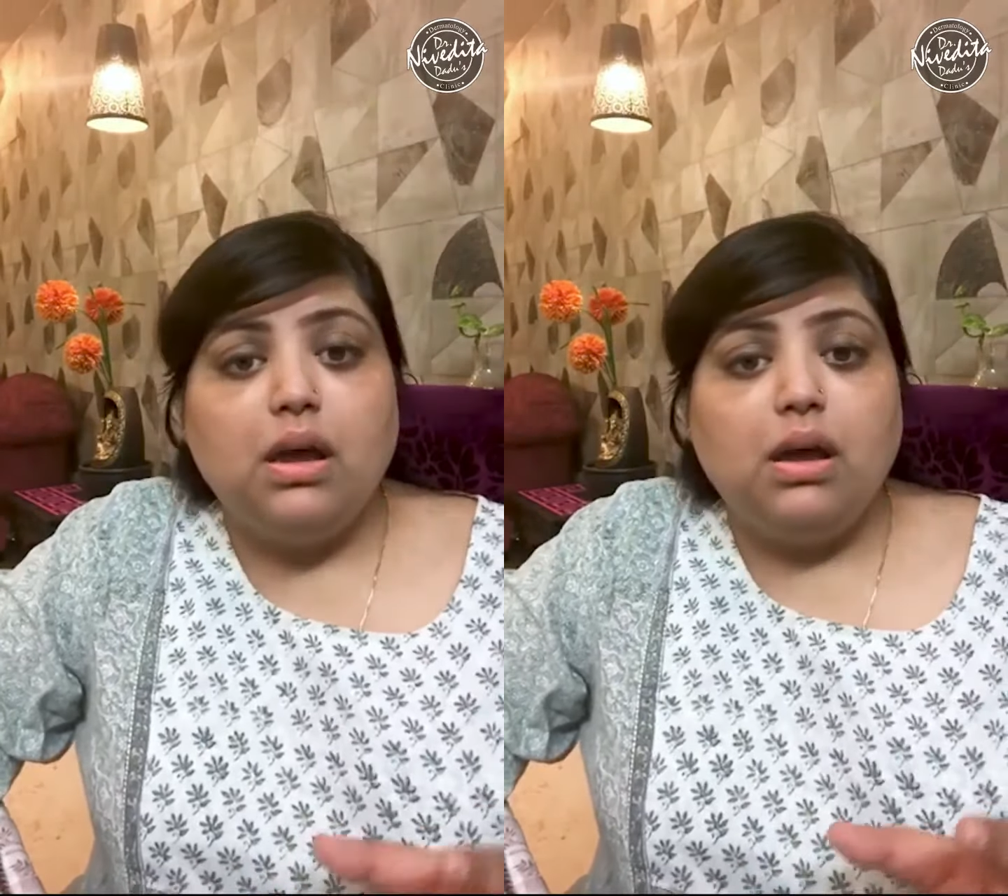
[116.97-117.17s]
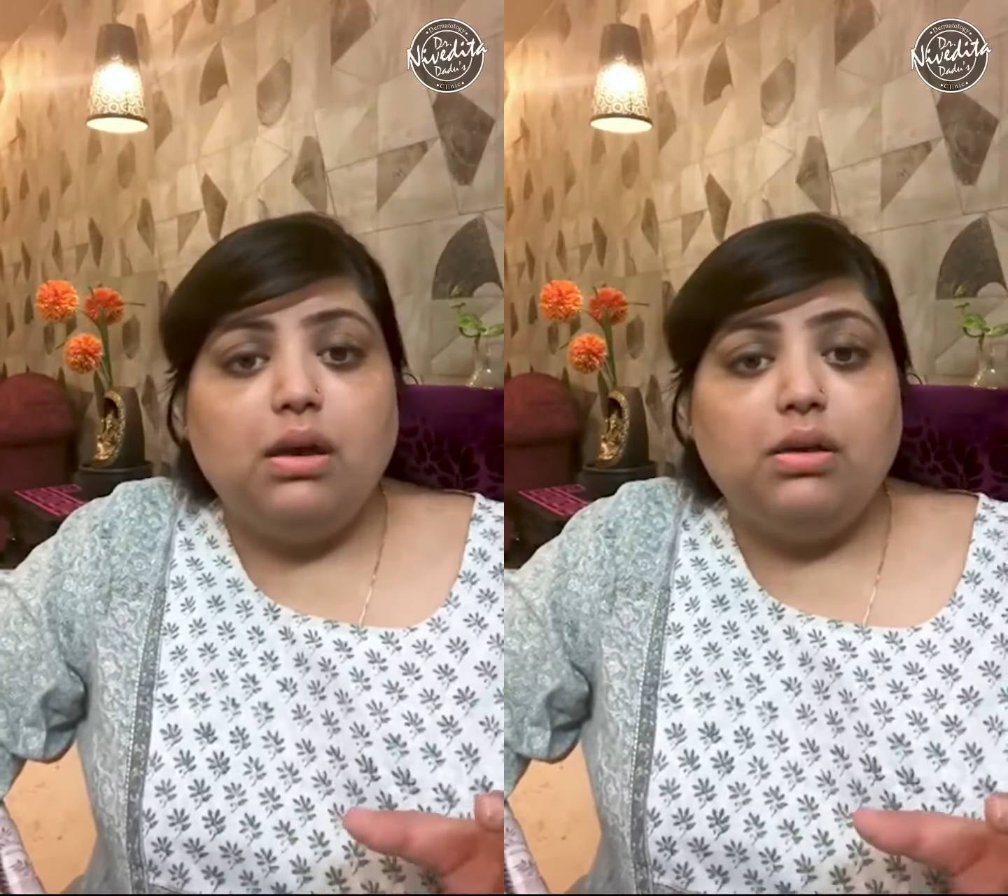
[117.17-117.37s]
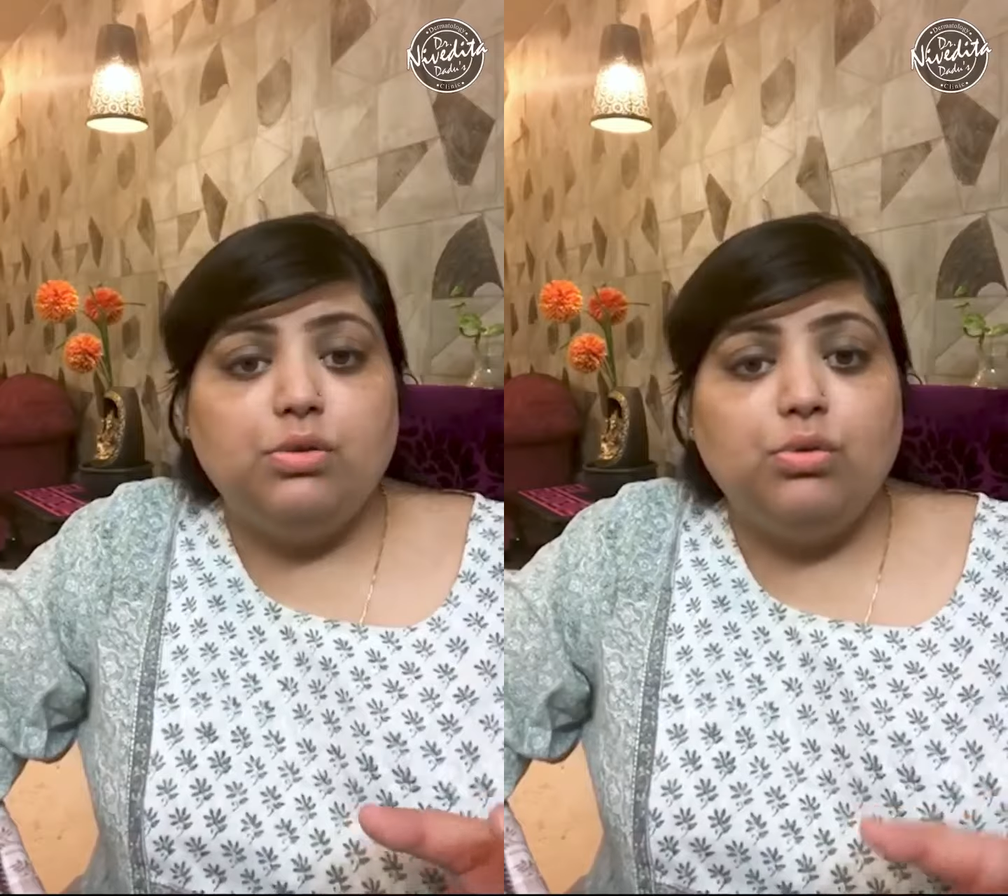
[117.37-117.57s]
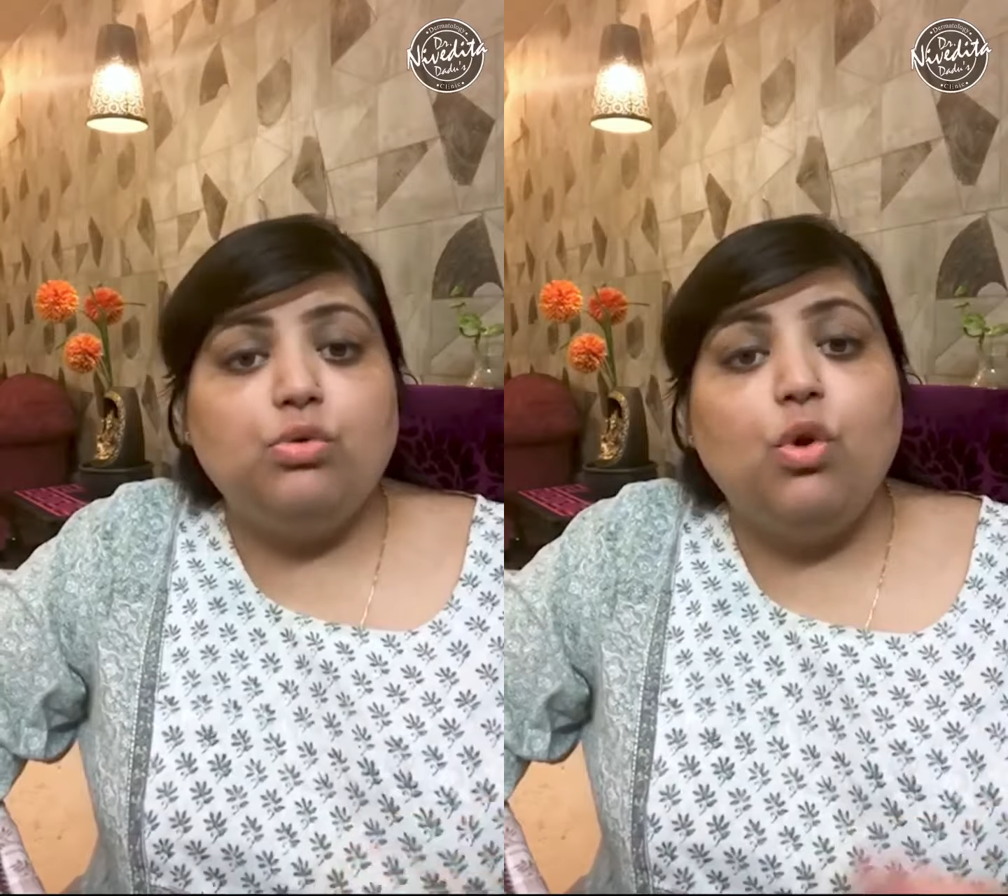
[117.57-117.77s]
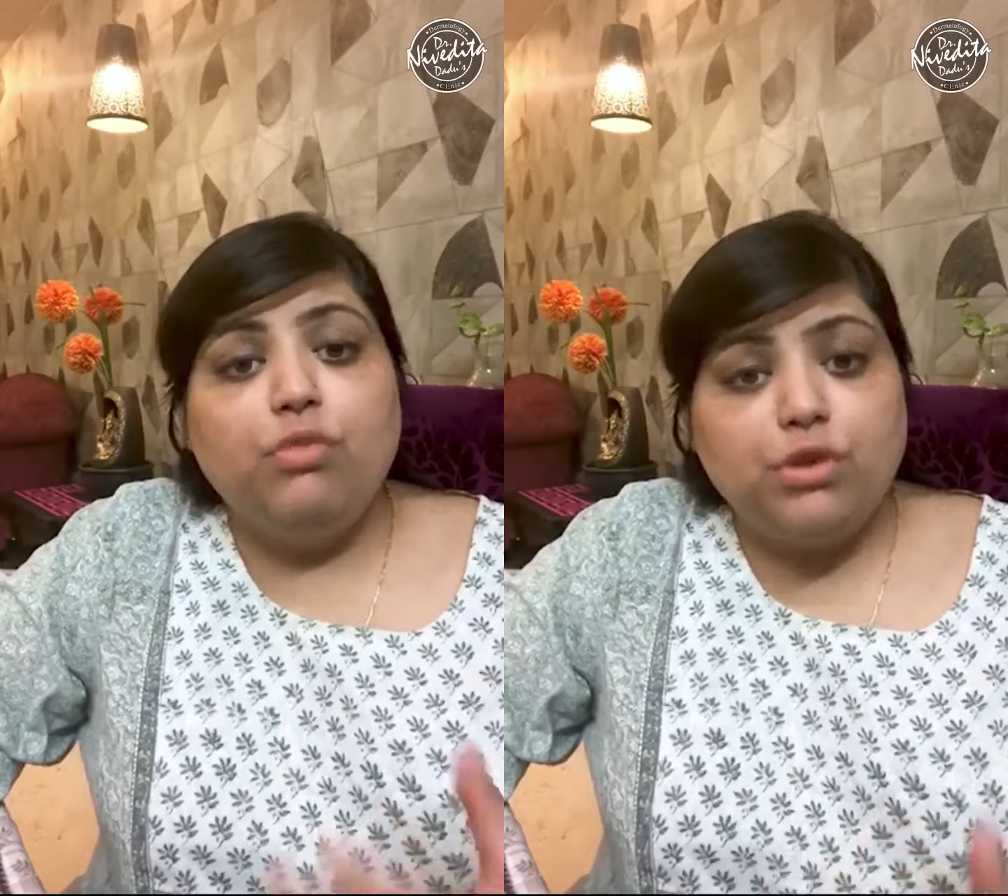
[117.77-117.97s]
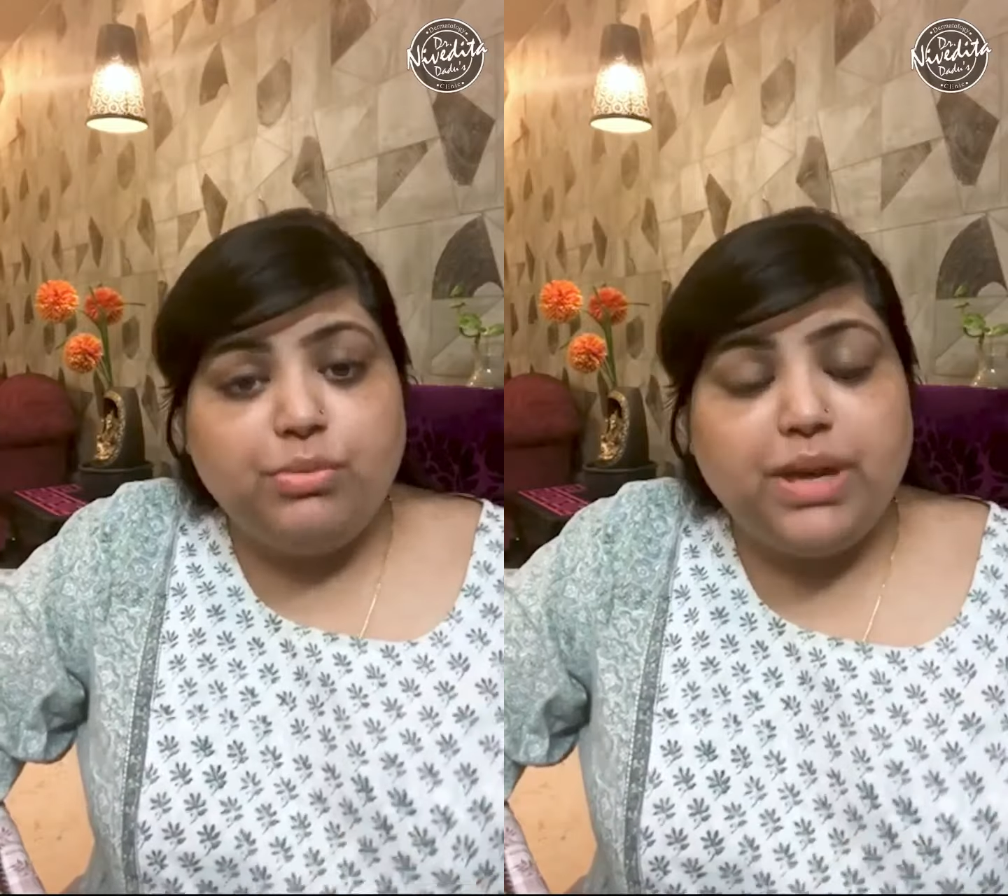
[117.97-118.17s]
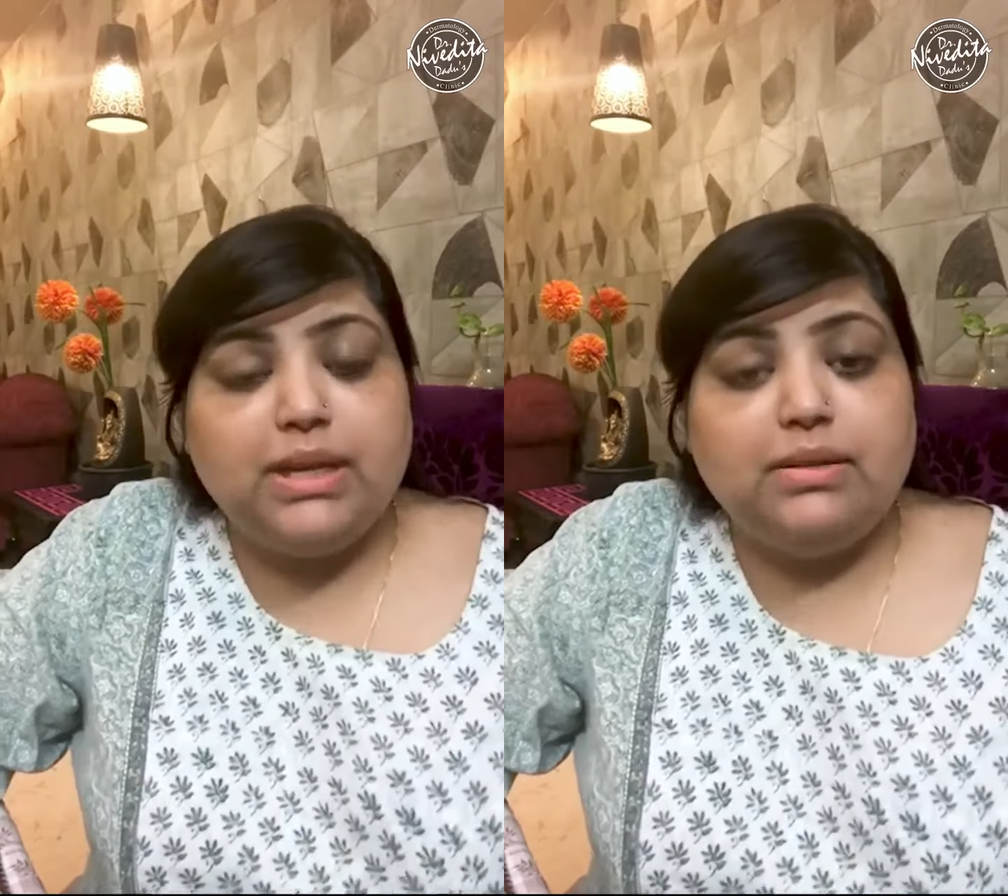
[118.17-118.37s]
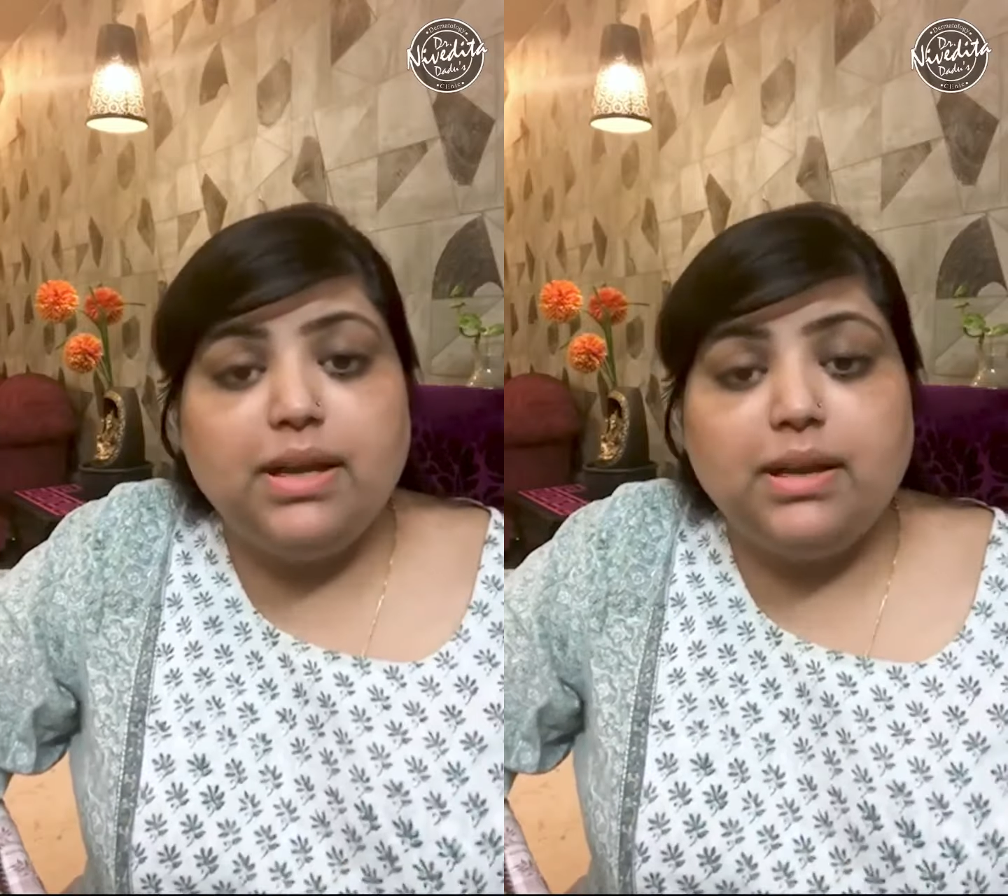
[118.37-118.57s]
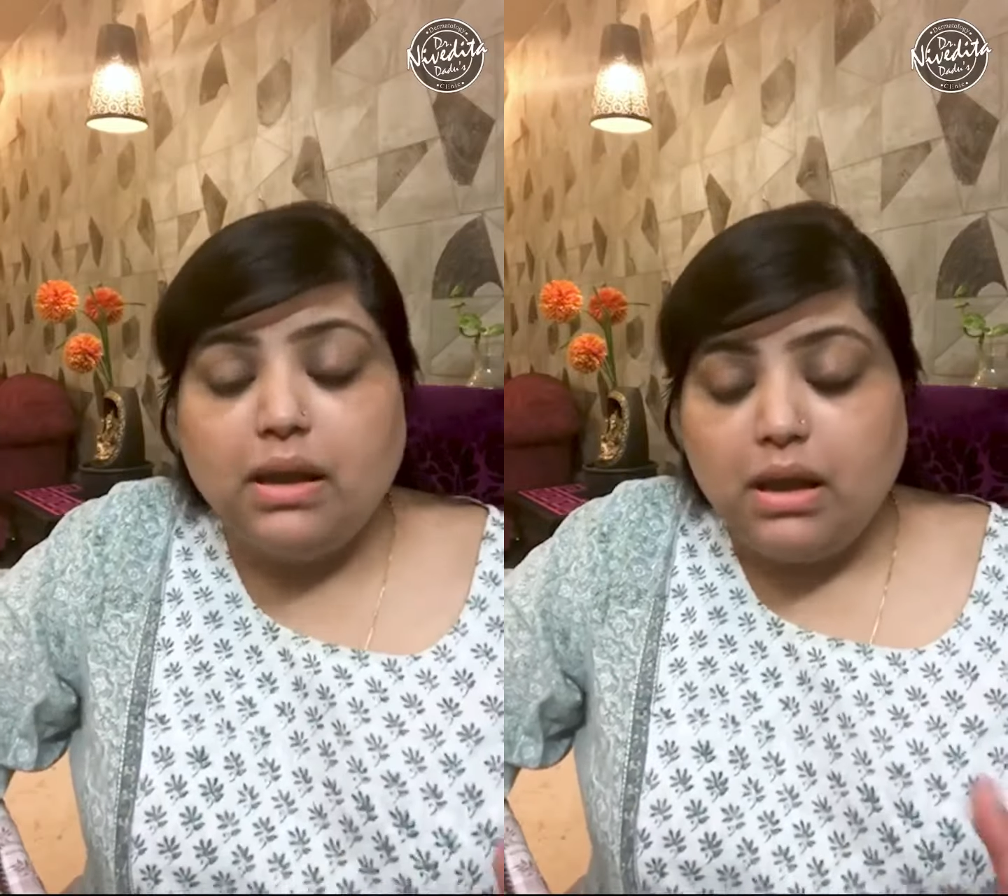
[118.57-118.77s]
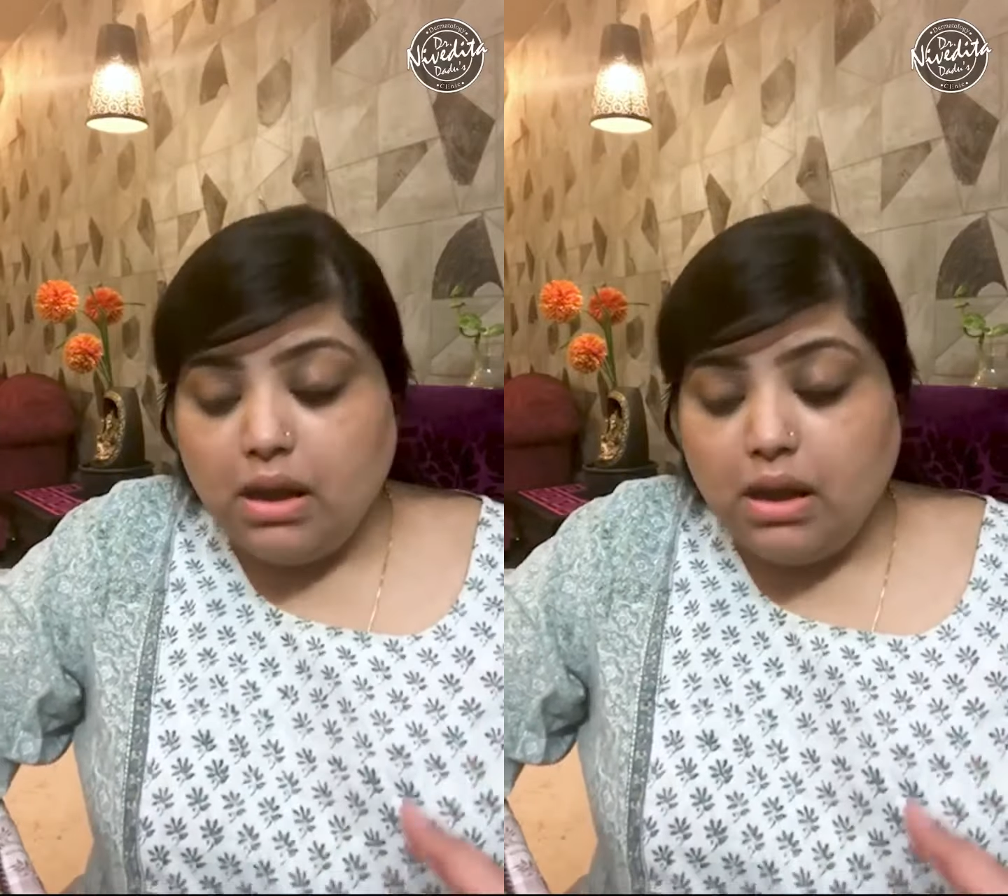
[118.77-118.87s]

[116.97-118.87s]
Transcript: don't overdo anything,